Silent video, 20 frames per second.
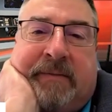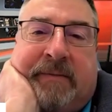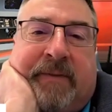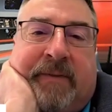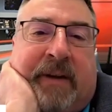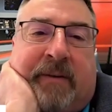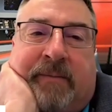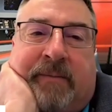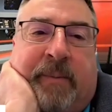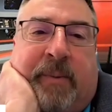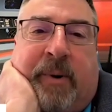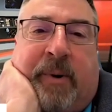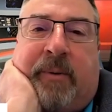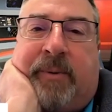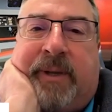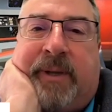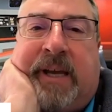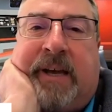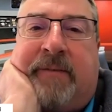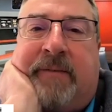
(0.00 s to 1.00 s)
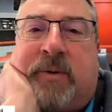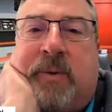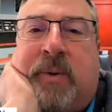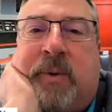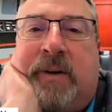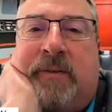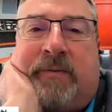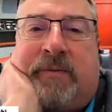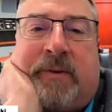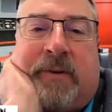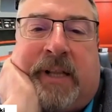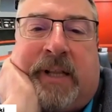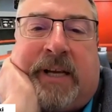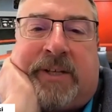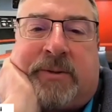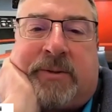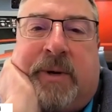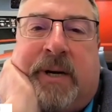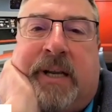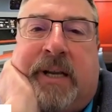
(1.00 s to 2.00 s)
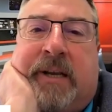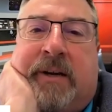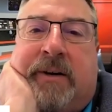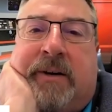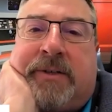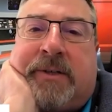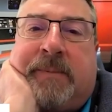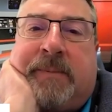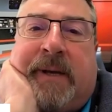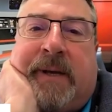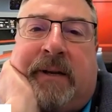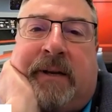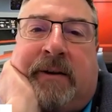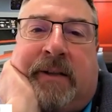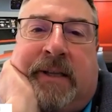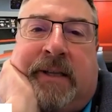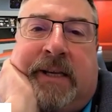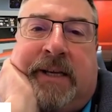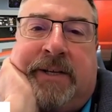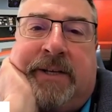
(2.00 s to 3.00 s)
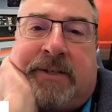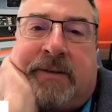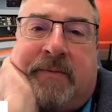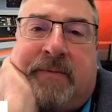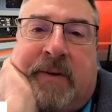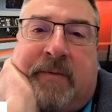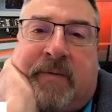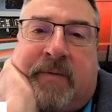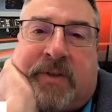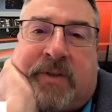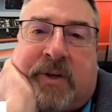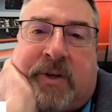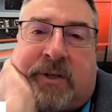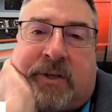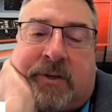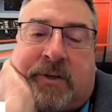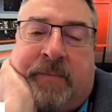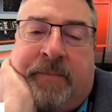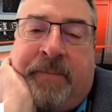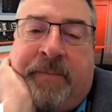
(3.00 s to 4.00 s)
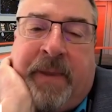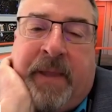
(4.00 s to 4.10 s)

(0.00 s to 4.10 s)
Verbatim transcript: In fact, we probably have twenty for the last twenty years, depending on the age of infrastructure.